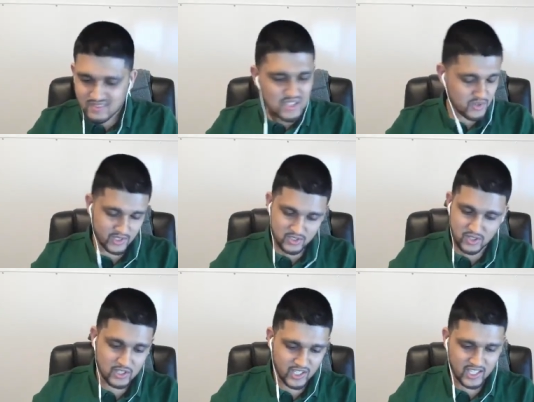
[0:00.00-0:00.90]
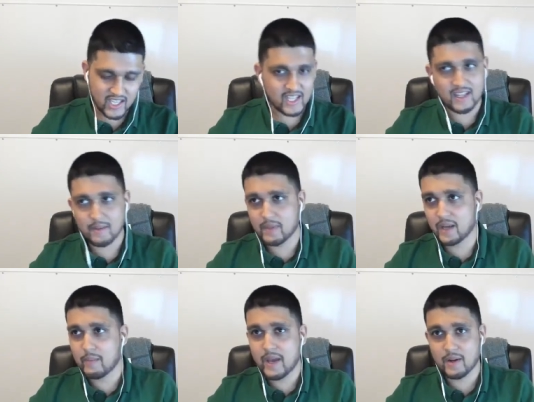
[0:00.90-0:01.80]
So I started looking in and I'm
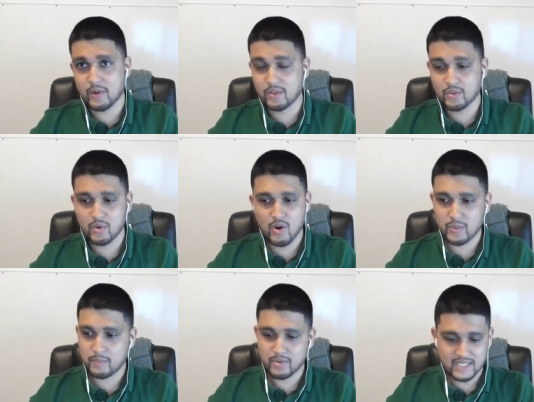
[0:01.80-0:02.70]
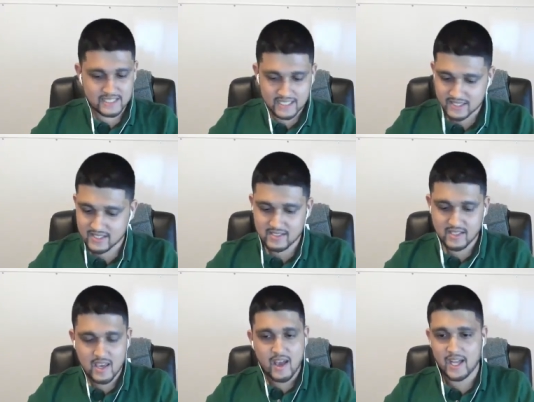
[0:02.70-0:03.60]
like, man, going through all the price
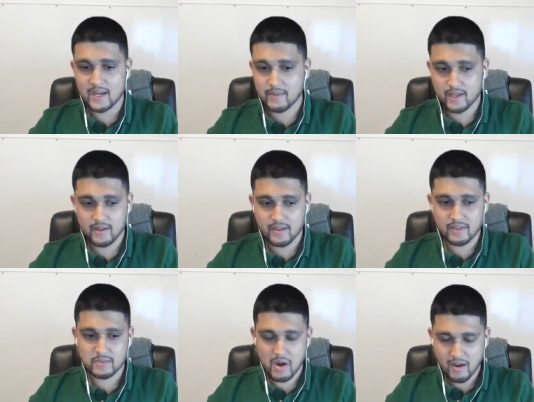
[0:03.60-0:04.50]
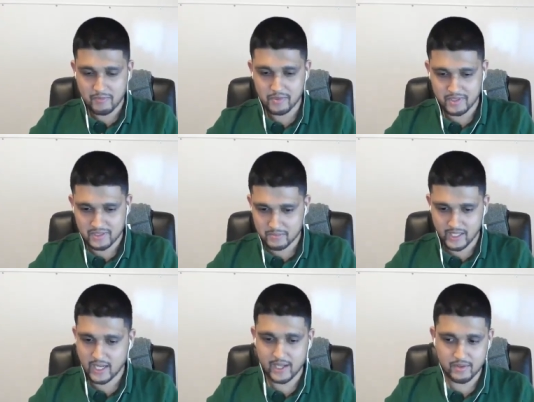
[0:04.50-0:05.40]
lists. And I'm like, nothing's profitable, nothing,
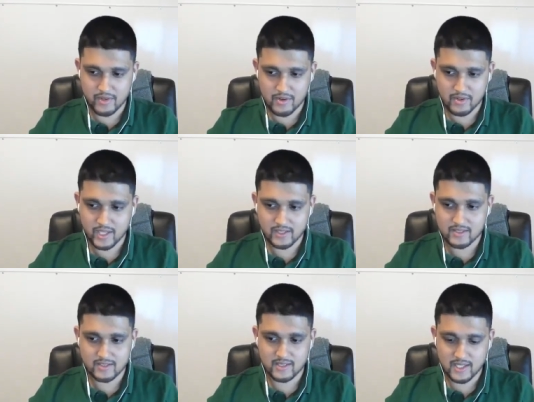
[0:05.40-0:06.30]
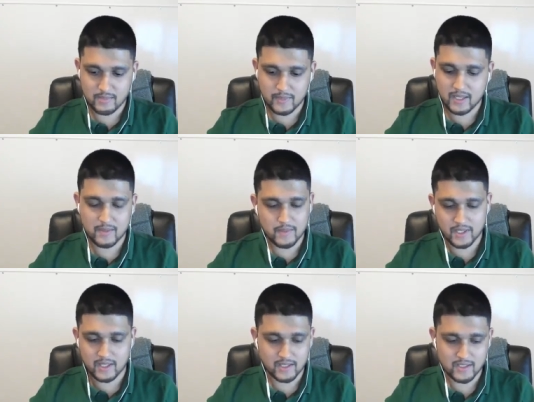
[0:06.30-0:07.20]
like, I don't know, like, this is not going to make any
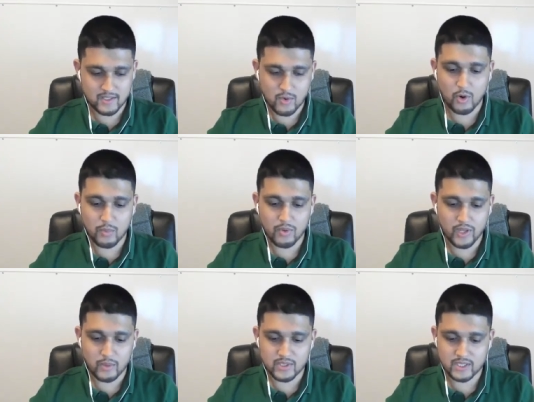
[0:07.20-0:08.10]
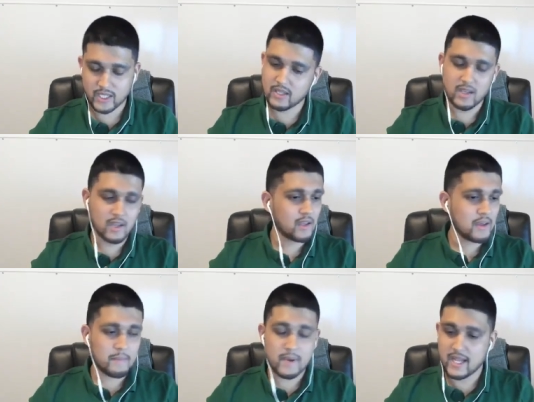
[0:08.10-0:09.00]
money, like, this is horrible. And I was like,
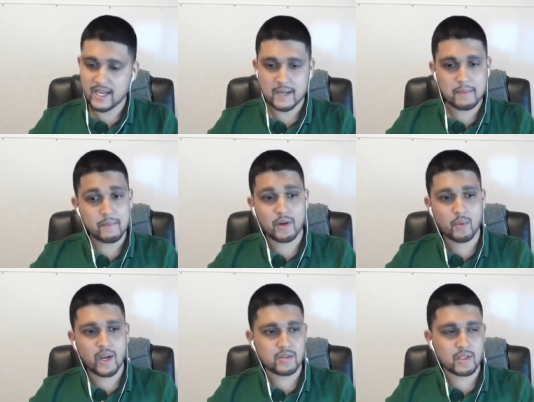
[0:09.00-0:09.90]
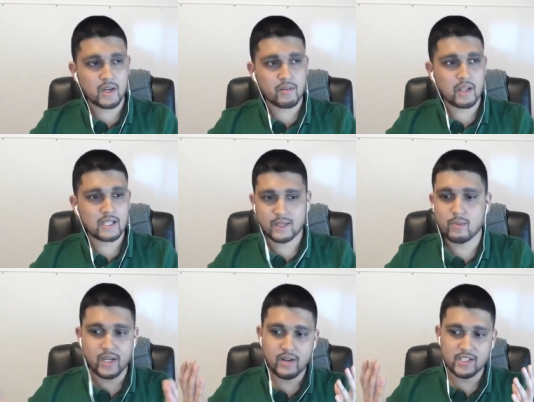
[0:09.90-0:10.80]
man, I got to be a better way. So then I realized, like,
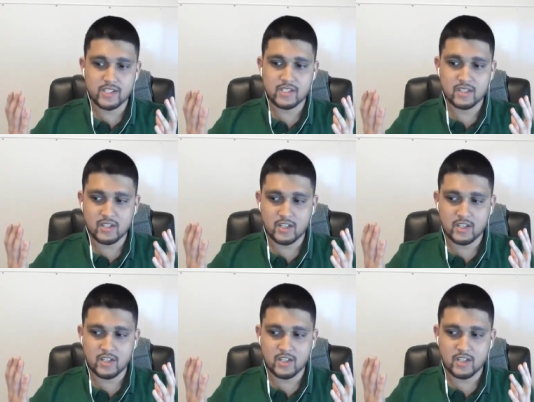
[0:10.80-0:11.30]
why don't I just